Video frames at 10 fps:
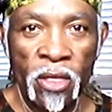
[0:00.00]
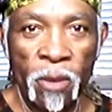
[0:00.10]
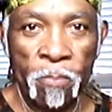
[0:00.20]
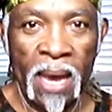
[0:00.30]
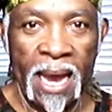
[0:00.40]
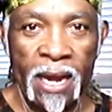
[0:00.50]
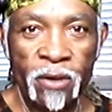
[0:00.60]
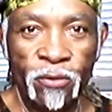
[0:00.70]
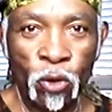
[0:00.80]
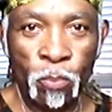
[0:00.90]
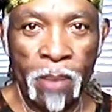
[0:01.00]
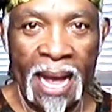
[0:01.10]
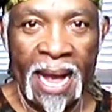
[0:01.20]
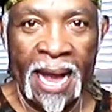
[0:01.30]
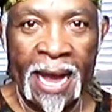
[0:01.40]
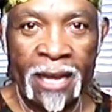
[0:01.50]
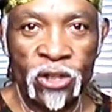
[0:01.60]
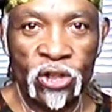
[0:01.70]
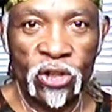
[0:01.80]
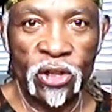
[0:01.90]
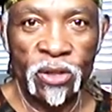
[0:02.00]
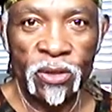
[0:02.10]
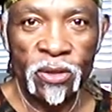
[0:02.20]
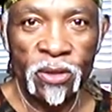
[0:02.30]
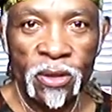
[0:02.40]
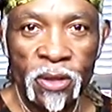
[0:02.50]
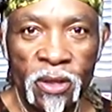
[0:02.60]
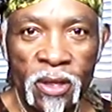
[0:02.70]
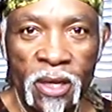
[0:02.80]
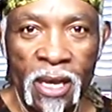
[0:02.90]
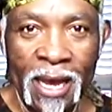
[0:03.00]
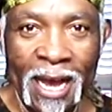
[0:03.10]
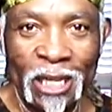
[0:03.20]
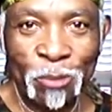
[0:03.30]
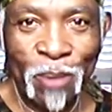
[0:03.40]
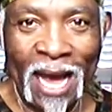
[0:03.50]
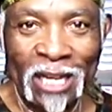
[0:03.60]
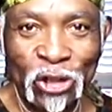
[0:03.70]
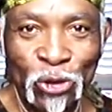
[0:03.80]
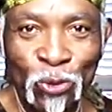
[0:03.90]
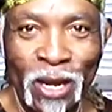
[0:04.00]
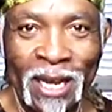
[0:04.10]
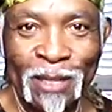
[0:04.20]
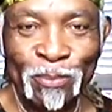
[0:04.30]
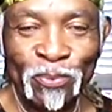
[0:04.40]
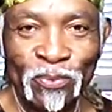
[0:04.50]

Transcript: The painful past has passed away,